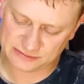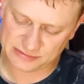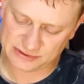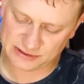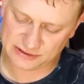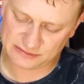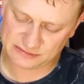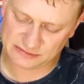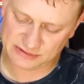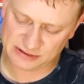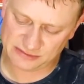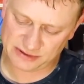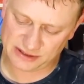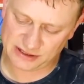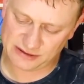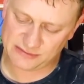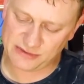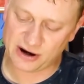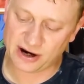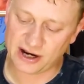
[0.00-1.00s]
But, I
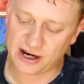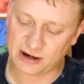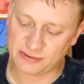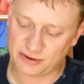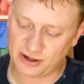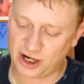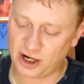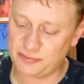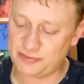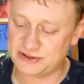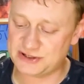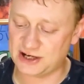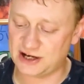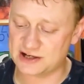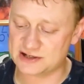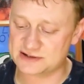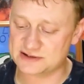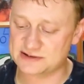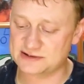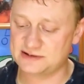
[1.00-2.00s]
mean, he might. I mean, I hope he
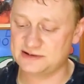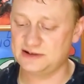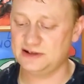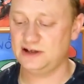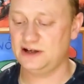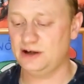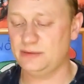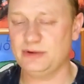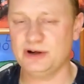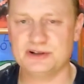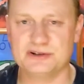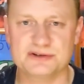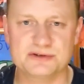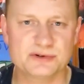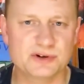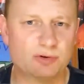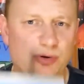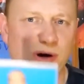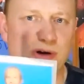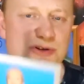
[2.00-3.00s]
does. I might do
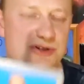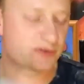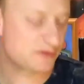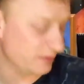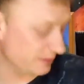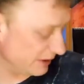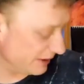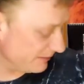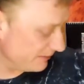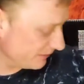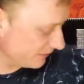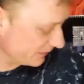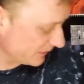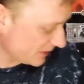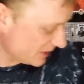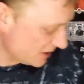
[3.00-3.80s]
some quotes from him.